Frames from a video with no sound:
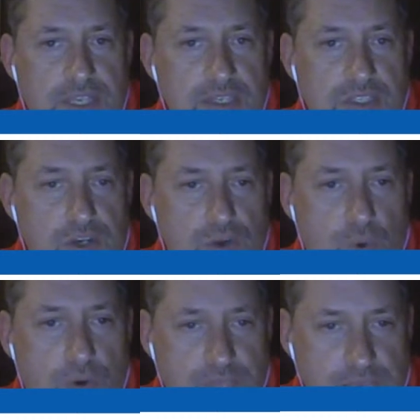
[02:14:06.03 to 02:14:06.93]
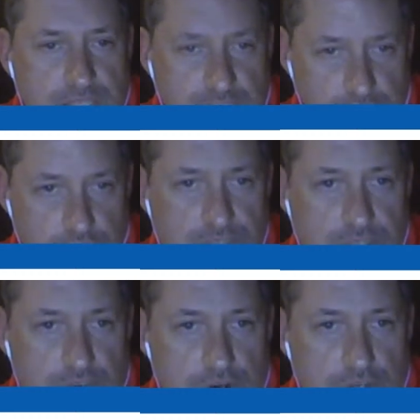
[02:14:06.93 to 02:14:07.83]
is the northeast entrance
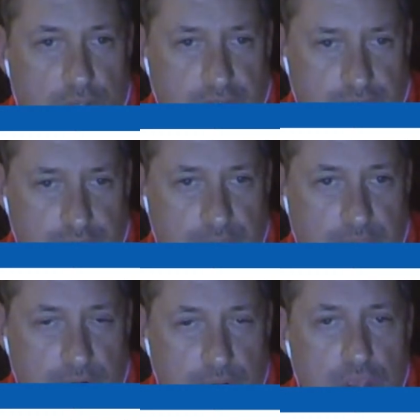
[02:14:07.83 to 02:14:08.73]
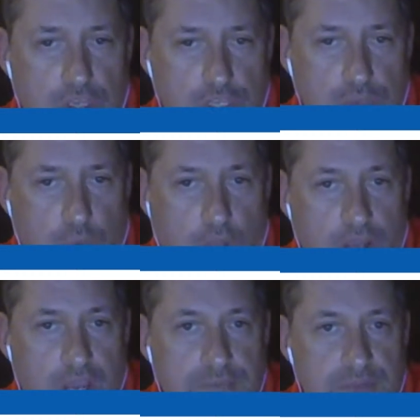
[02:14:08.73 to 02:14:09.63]
that you're talking about. You
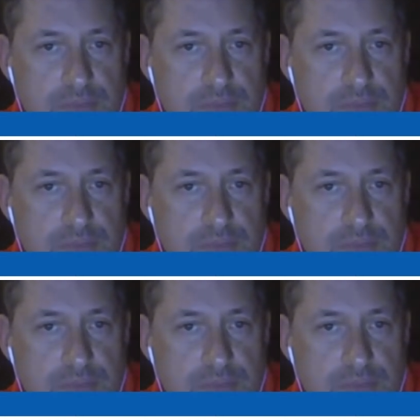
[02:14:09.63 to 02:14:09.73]
walk up some